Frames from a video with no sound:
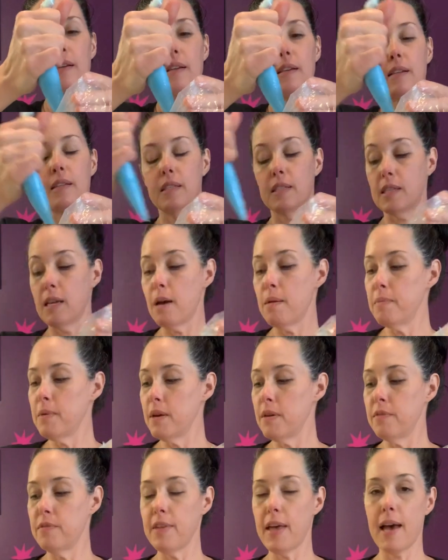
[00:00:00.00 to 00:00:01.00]

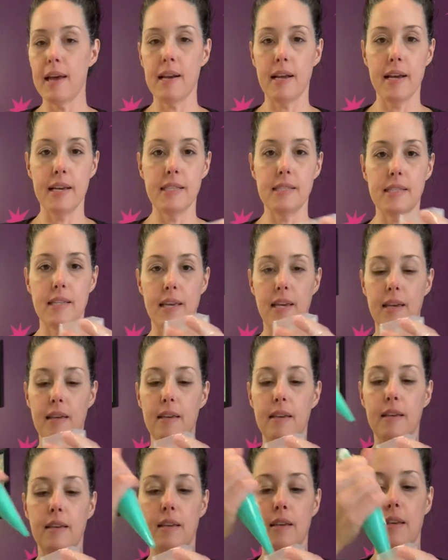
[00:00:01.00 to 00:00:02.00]
some of that
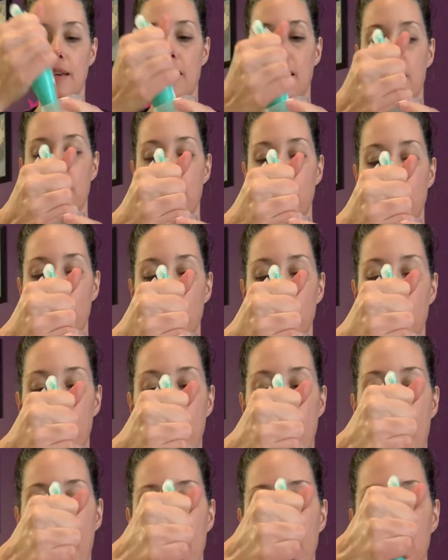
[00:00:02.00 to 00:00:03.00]
icing into the
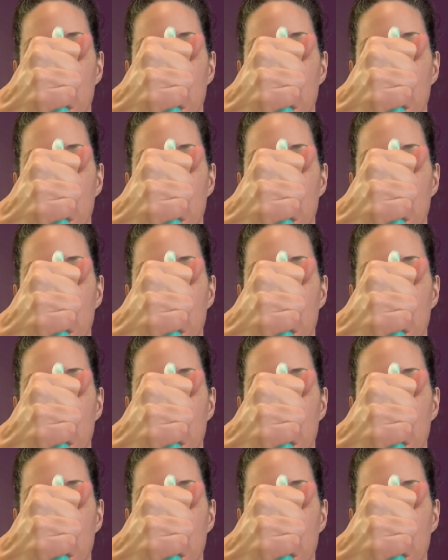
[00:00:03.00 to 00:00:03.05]
bag.